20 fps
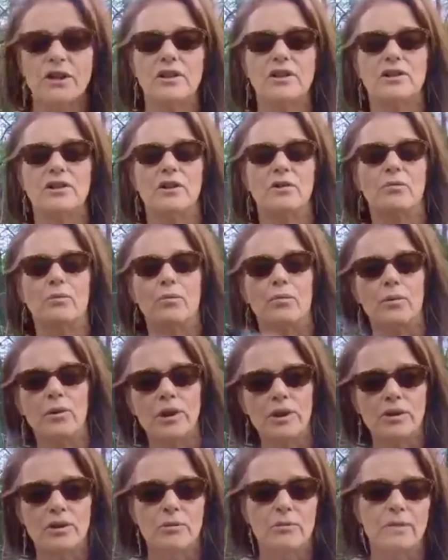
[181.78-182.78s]
and you don't
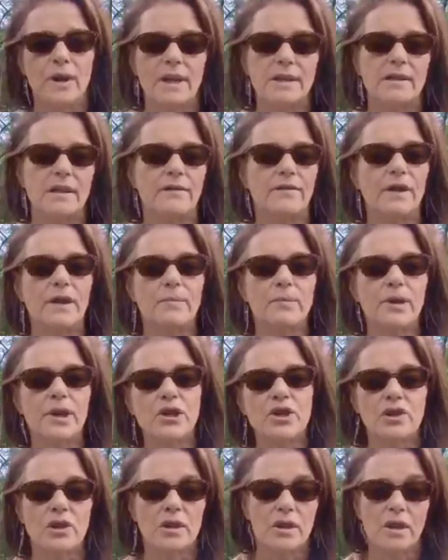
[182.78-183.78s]
work to raise that
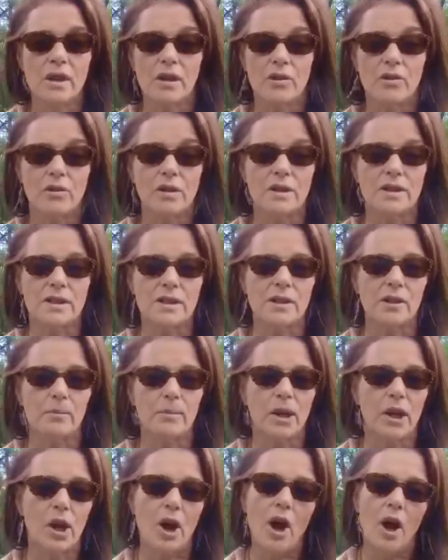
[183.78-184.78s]
vibration, you could still
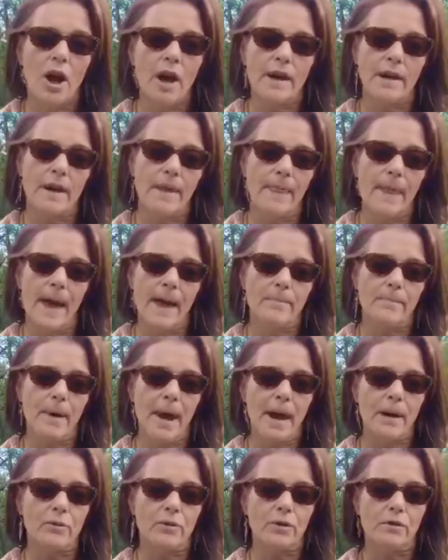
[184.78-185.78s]
be caught in that
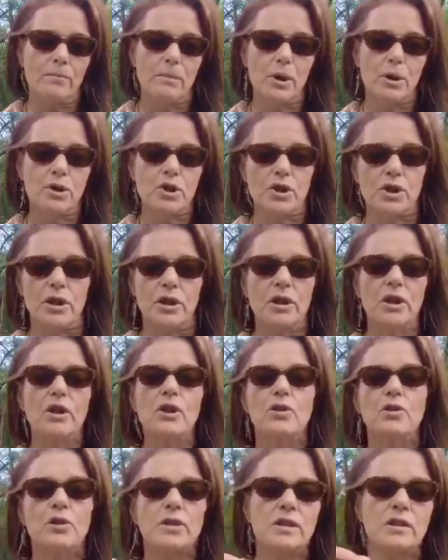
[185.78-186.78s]
backward motion.
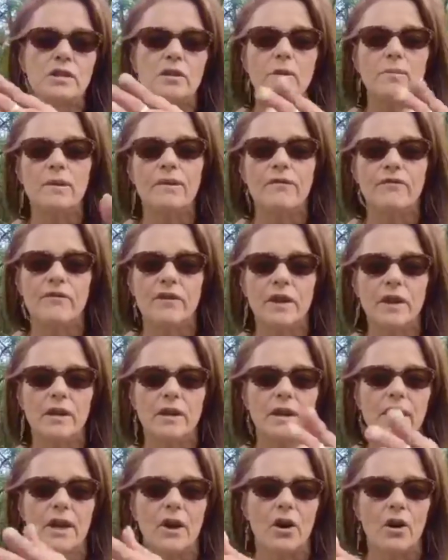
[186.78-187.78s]
You could still be
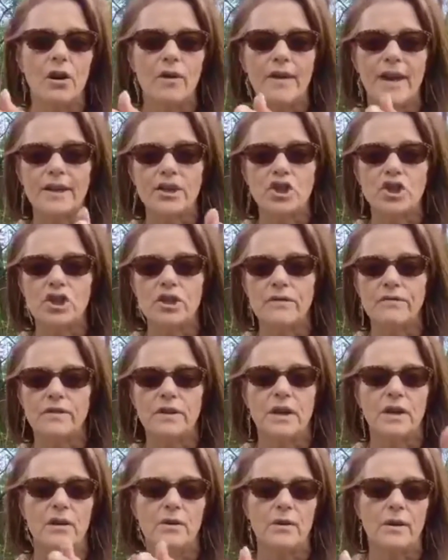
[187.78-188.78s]
feeling all that
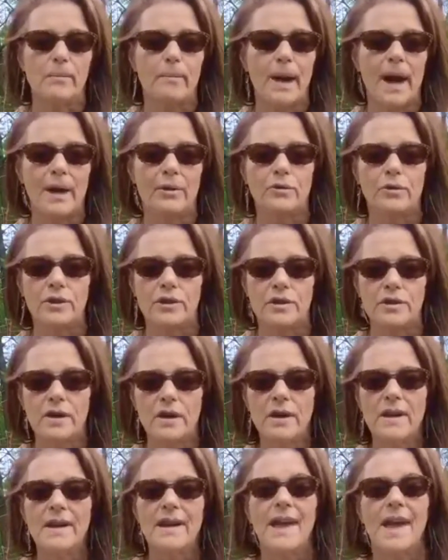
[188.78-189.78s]
shifting going backwards.
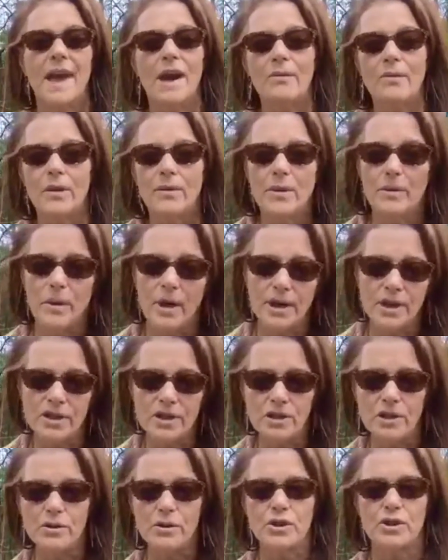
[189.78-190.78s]
And what we want to
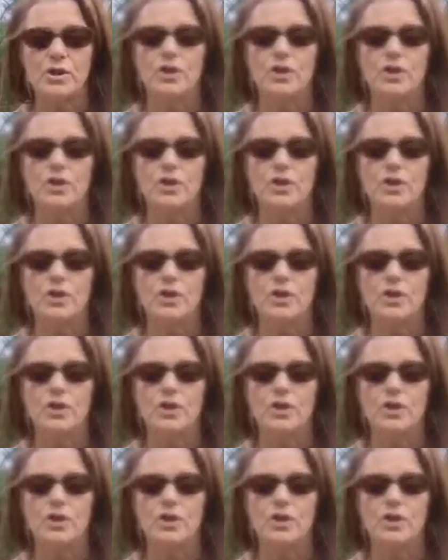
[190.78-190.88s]
do is